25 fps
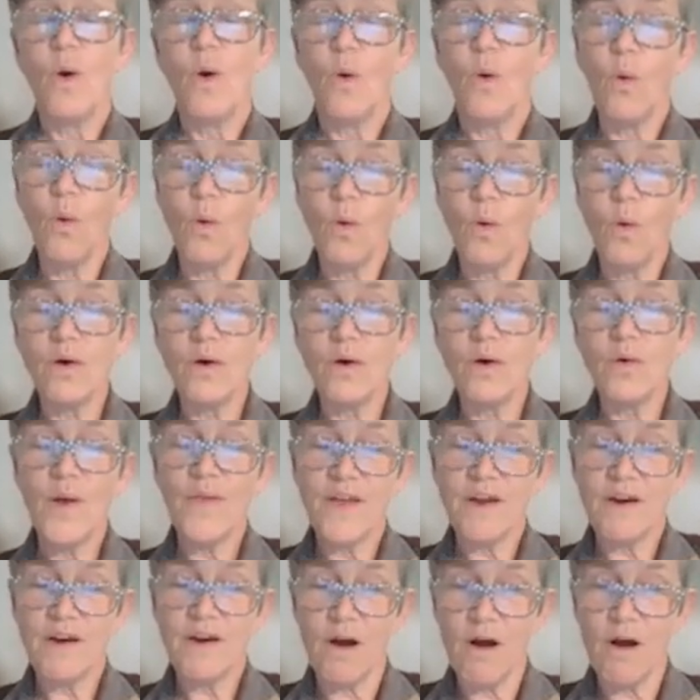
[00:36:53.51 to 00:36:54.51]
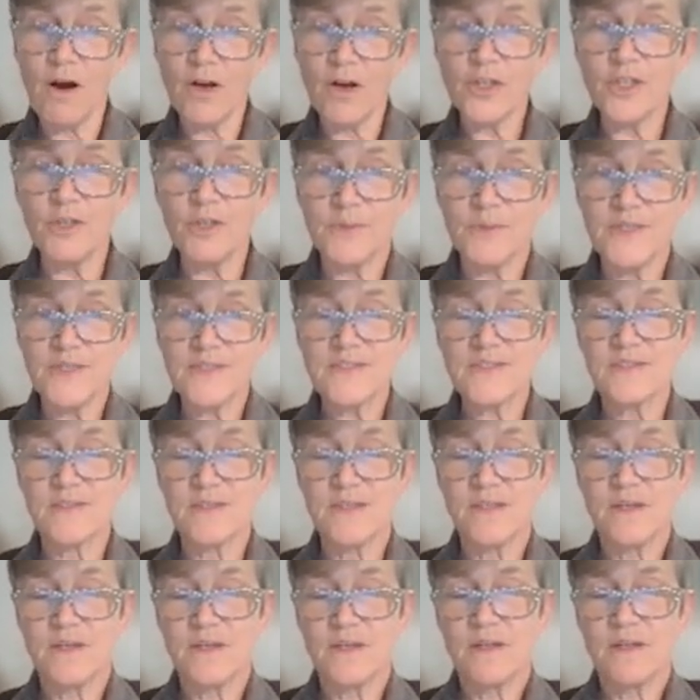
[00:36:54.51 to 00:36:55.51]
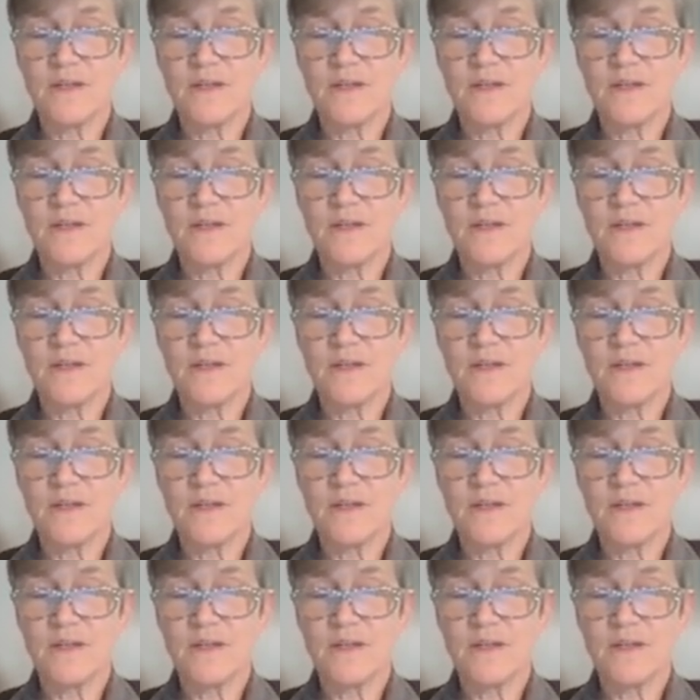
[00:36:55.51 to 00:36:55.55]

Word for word: Or when they're arguments,